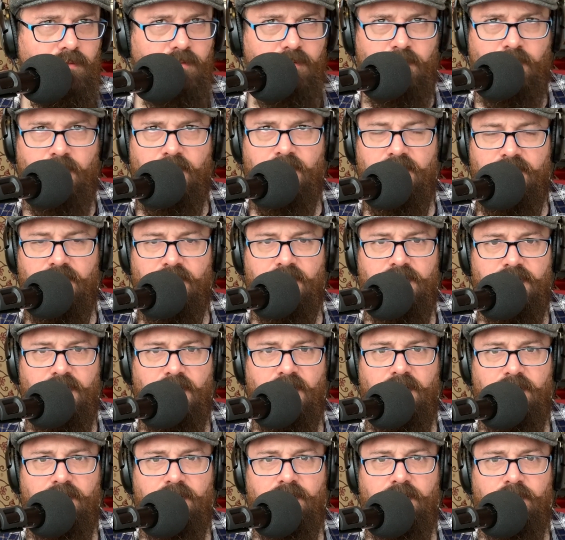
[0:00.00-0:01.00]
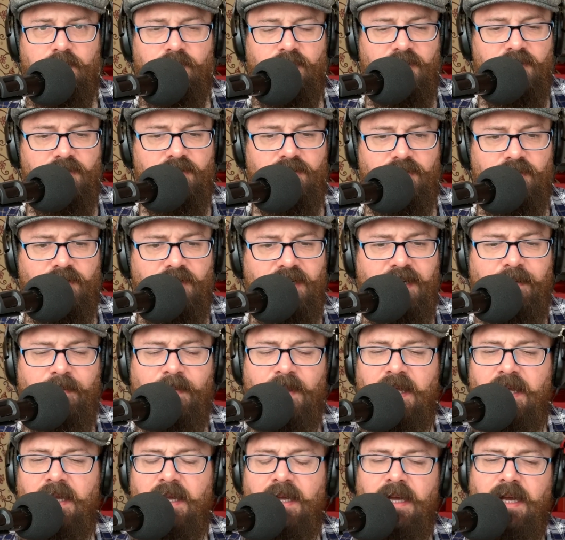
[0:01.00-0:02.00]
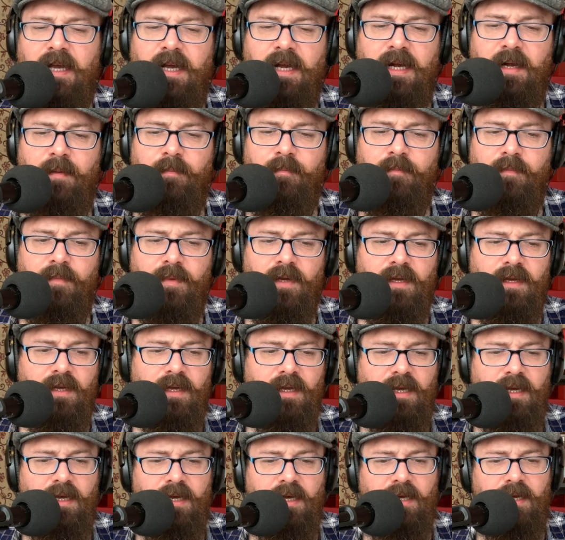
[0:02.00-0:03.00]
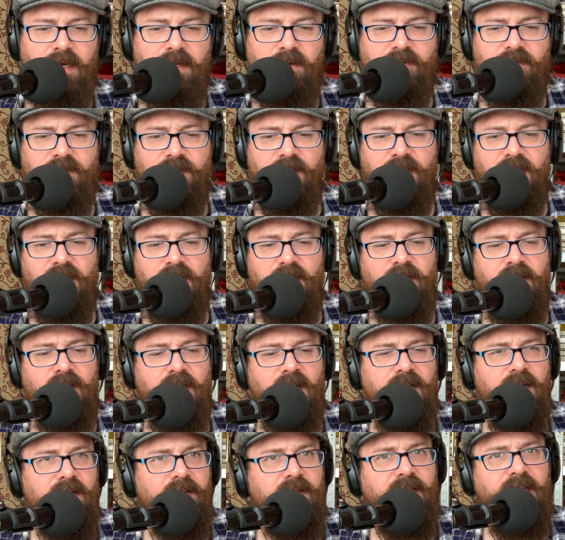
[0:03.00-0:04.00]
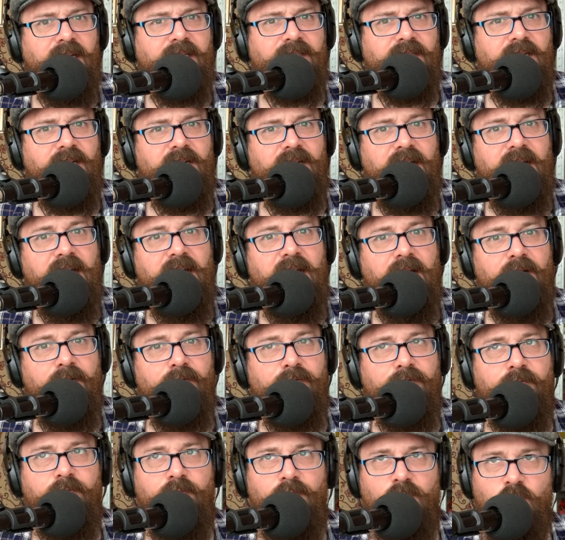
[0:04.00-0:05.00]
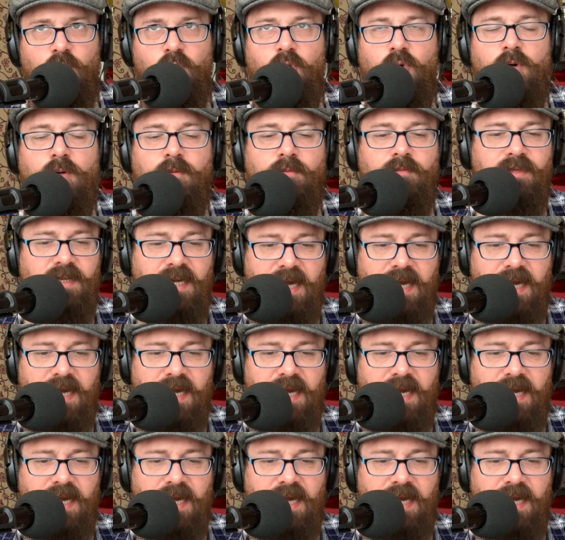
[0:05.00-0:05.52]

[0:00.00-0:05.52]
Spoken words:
26 letters, pretty sure of that. And the hiragana and the katakana have more